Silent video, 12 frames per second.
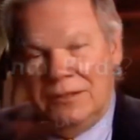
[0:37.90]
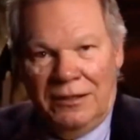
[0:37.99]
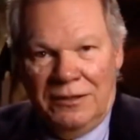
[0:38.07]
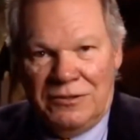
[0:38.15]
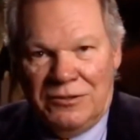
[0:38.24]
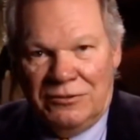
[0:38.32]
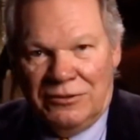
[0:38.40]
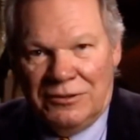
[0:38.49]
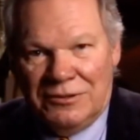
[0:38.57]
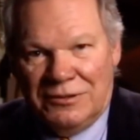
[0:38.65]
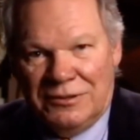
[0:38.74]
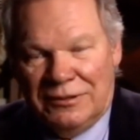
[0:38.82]

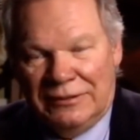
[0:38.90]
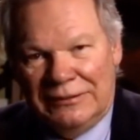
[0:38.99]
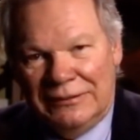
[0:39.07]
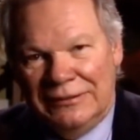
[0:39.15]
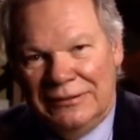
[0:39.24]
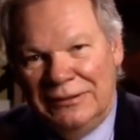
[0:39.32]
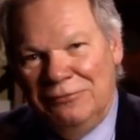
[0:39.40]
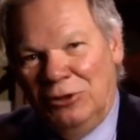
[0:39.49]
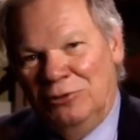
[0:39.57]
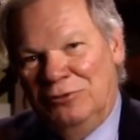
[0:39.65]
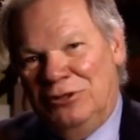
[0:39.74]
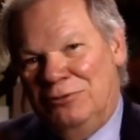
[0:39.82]
dinosaurs
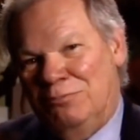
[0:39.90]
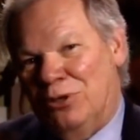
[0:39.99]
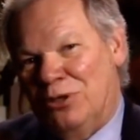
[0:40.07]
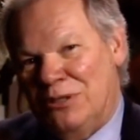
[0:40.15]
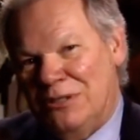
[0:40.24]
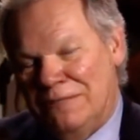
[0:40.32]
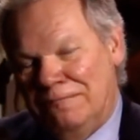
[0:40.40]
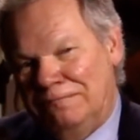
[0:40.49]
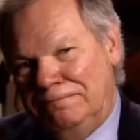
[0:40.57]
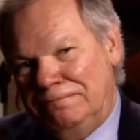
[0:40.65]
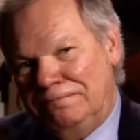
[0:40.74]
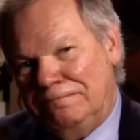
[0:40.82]
evolve into birds?
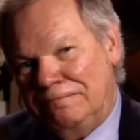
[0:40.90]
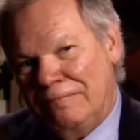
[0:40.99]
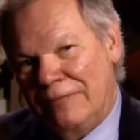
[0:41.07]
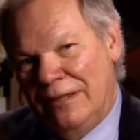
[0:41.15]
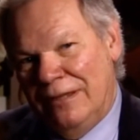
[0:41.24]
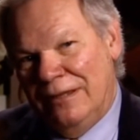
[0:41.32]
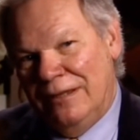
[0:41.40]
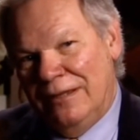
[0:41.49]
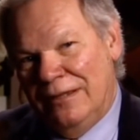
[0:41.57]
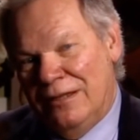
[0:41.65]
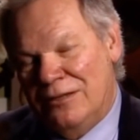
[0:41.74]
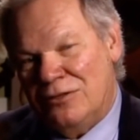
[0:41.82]

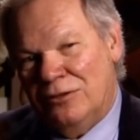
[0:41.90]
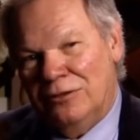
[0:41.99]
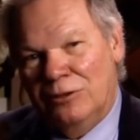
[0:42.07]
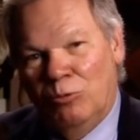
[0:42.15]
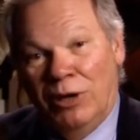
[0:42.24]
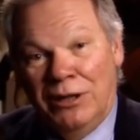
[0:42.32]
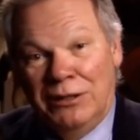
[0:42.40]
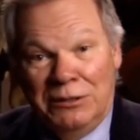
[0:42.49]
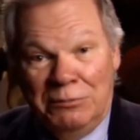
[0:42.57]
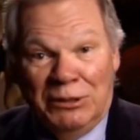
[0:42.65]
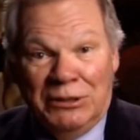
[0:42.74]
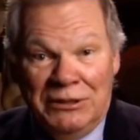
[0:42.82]
That's certainly
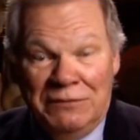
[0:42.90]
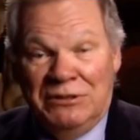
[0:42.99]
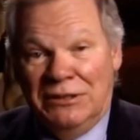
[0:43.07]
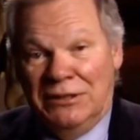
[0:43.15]
widely believed